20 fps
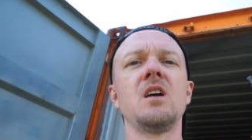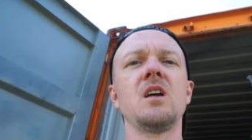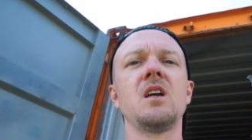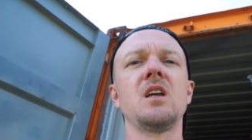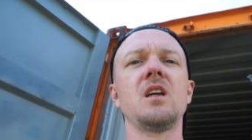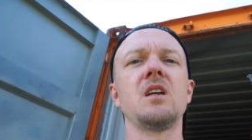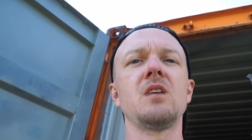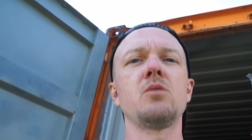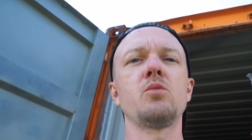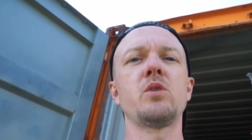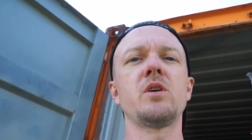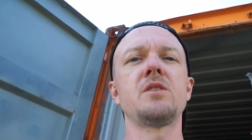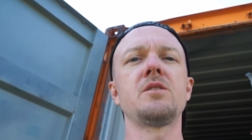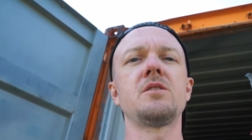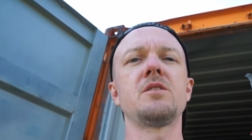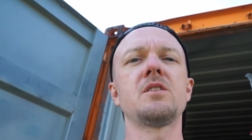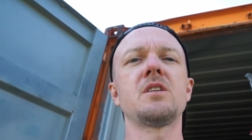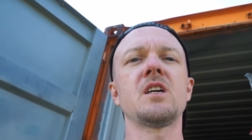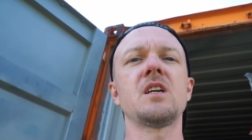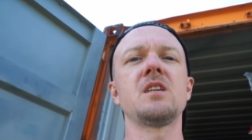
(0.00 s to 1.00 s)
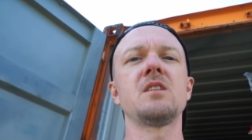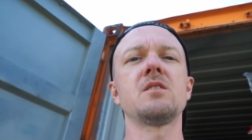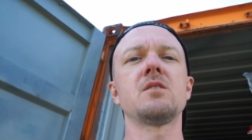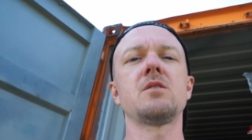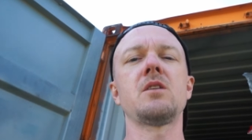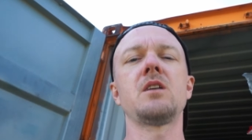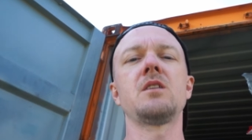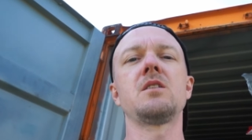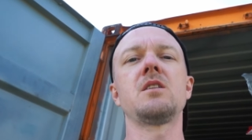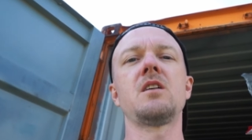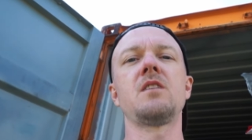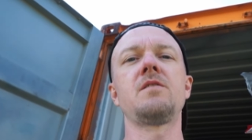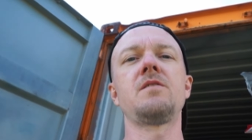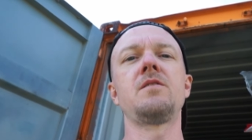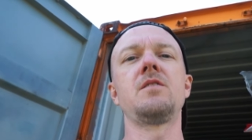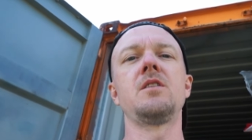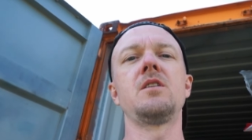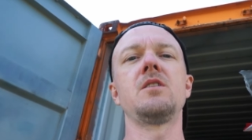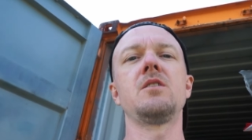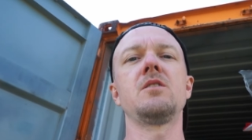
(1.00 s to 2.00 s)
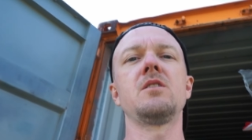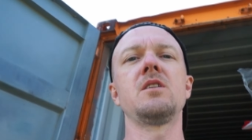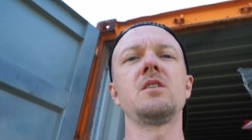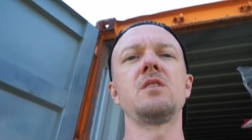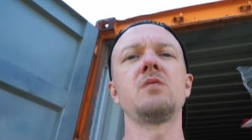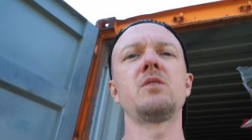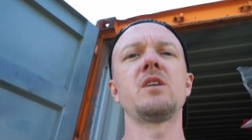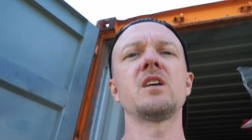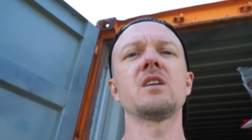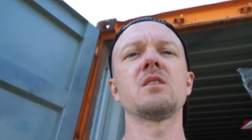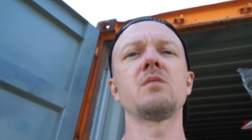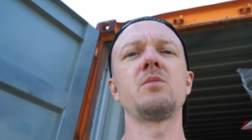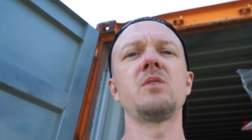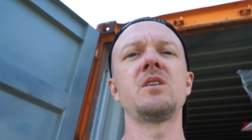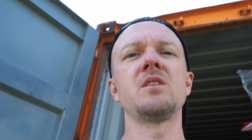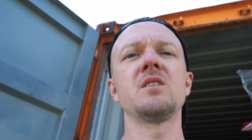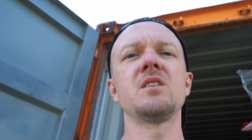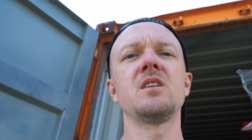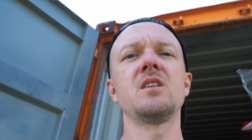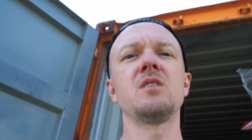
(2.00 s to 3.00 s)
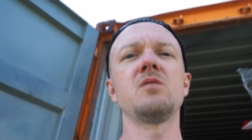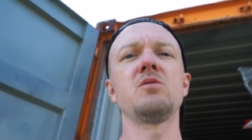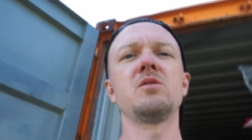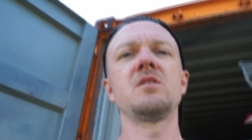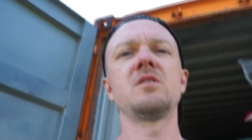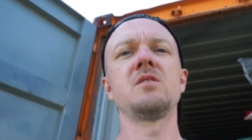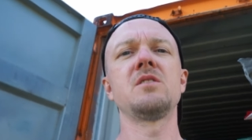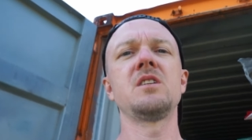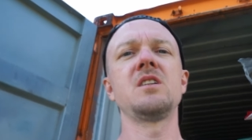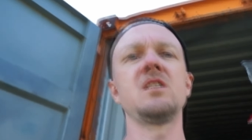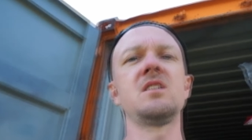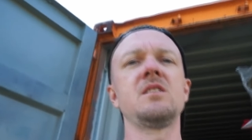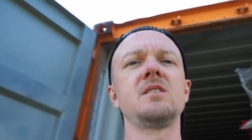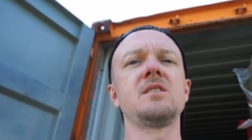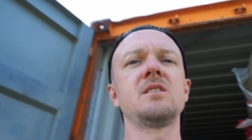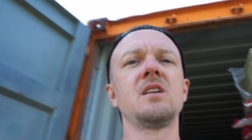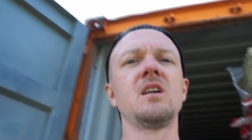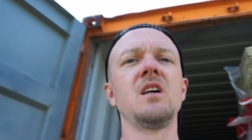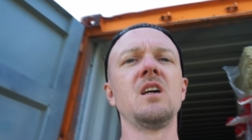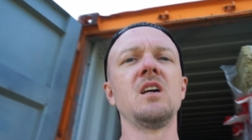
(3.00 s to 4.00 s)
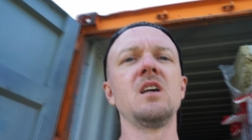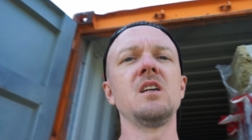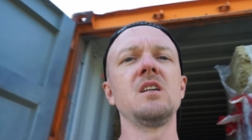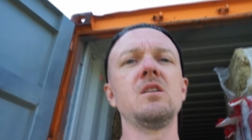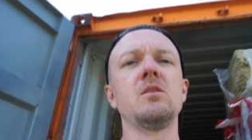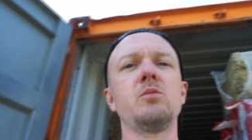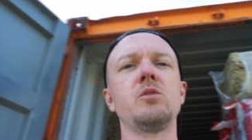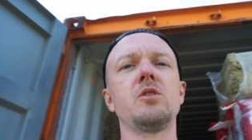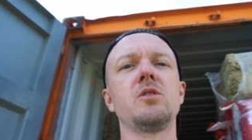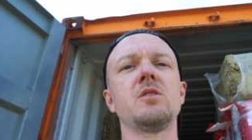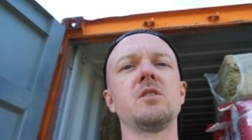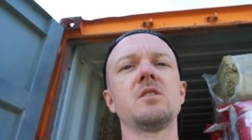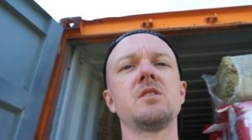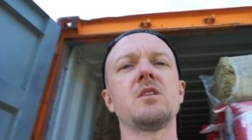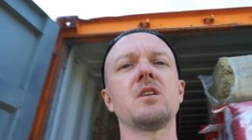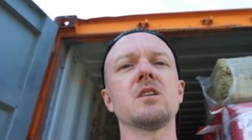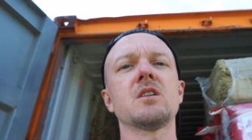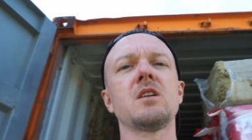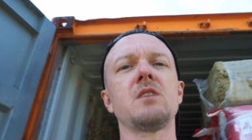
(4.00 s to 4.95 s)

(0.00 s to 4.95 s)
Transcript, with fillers: and weather tight. So I definitely recommend getting one of these. You'll be able to tuck